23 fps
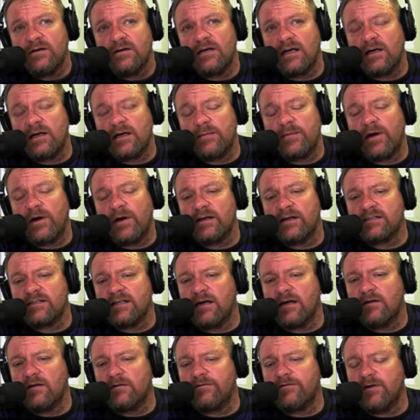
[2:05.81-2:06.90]
Orlando Pirates
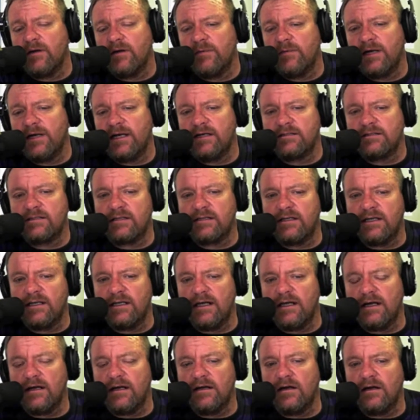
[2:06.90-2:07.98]
now firmly into
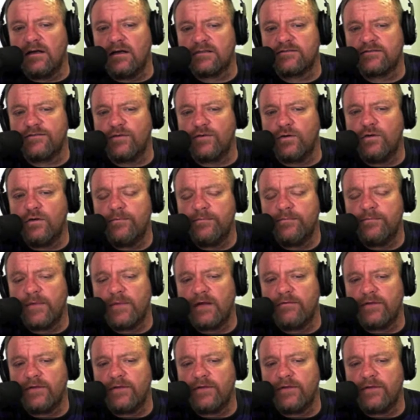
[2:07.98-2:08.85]
the last four